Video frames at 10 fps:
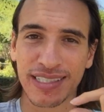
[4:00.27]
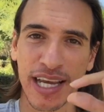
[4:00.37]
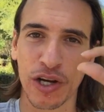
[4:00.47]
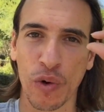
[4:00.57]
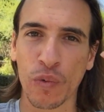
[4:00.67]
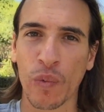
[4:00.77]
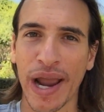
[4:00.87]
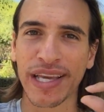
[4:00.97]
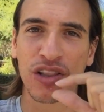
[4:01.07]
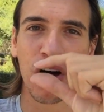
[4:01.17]
to take
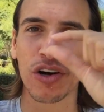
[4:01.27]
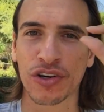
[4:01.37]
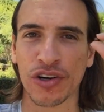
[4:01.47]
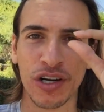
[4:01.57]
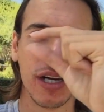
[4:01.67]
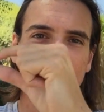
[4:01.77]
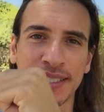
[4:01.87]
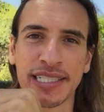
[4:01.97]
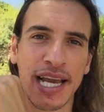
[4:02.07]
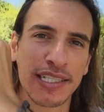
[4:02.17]
way longer
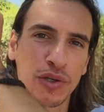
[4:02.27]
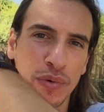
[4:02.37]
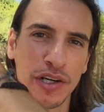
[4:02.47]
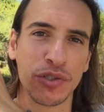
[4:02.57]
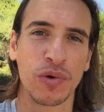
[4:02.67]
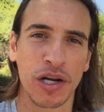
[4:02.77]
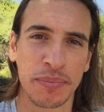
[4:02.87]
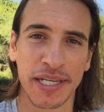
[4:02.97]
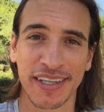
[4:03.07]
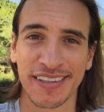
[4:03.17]
to get to where you want to
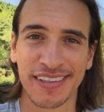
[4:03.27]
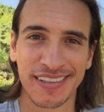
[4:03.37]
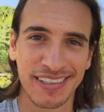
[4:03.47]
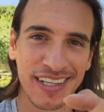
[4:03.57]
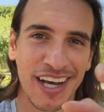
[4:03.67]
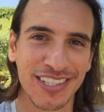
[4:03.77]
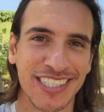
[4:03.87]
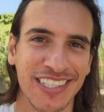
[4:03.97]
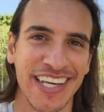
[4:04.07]
be. I'll see you